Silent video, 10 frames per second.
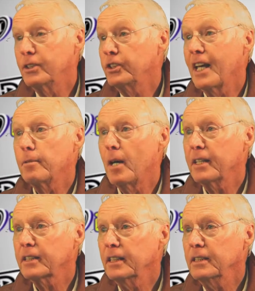in Santa
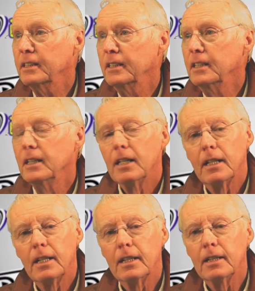Monica.
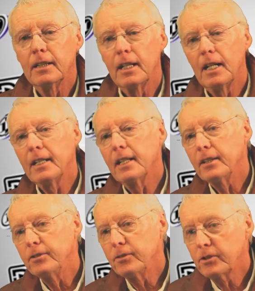Uh, I had
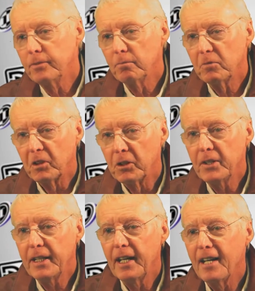learned
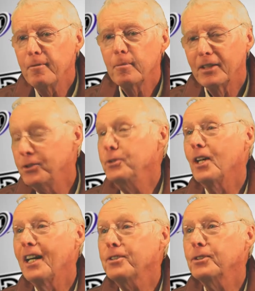the game in my junior
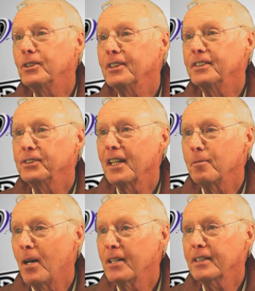high school in Santa
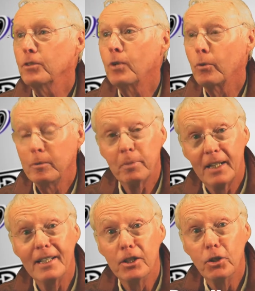Monica where we
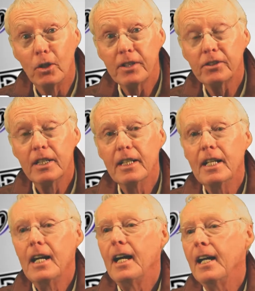played indoors.
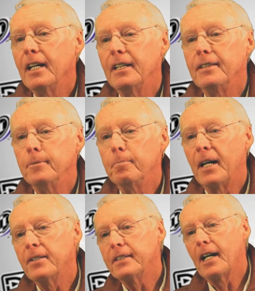And
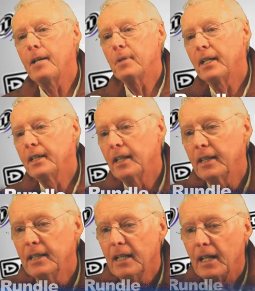by the time I uh,
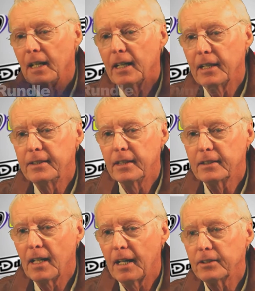had
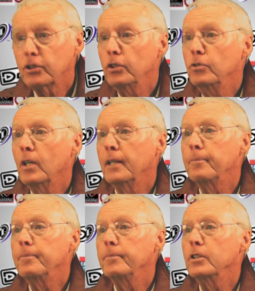gotten to uh,
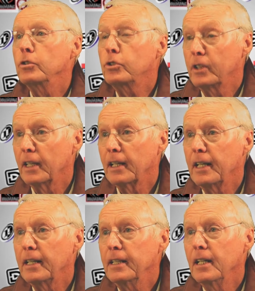
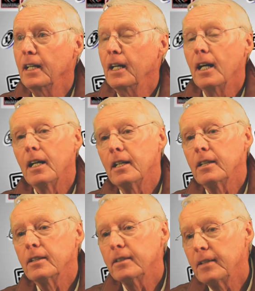UCLA,
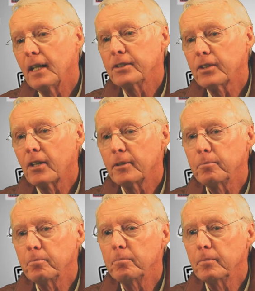uh, I started
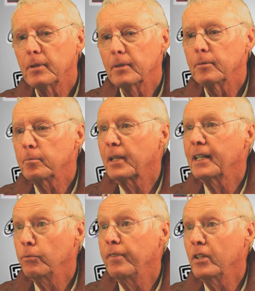uh,
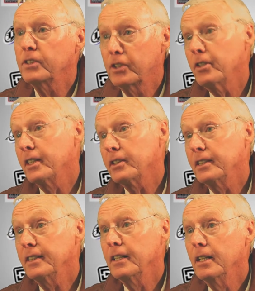playing very seriously